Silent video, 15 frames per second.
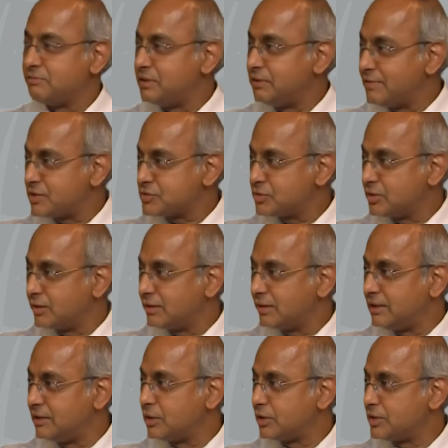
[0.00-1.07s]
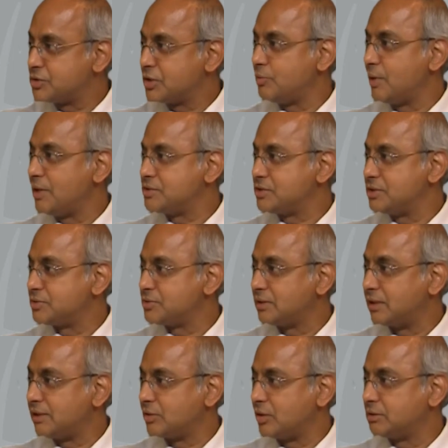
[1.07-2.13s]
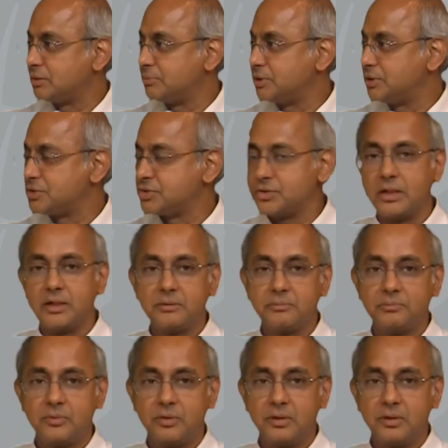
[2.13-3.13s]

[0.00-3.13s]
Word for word: investing in risky ventures as entrepreneurs start.